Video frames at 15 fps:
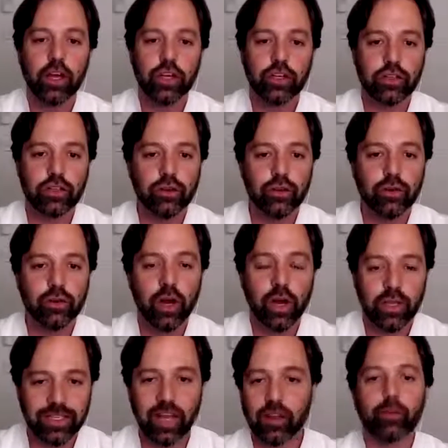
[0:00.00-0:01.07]
to
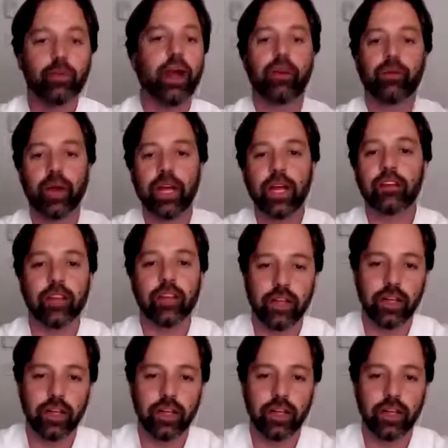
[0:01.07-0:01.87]
celebrate reason.